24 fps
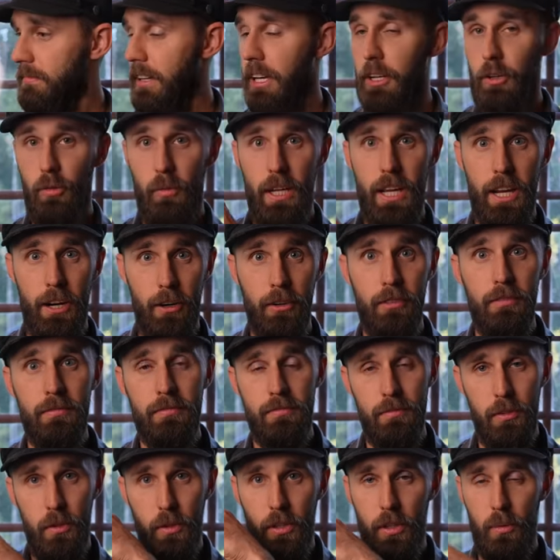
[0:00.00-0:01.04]
And over here,
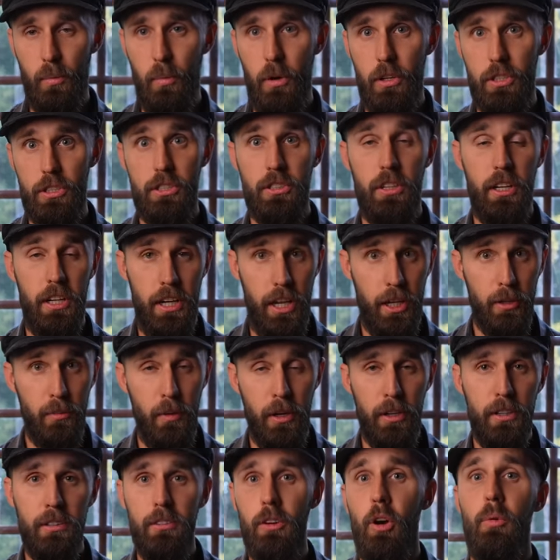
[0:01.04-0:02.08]
you can watch another
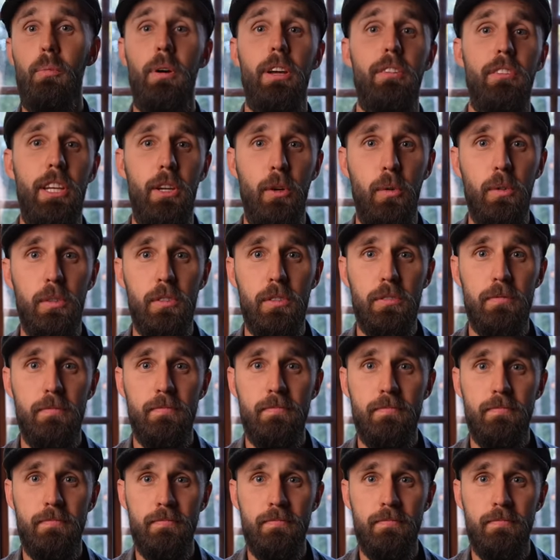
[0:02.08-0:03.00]
one of my videos.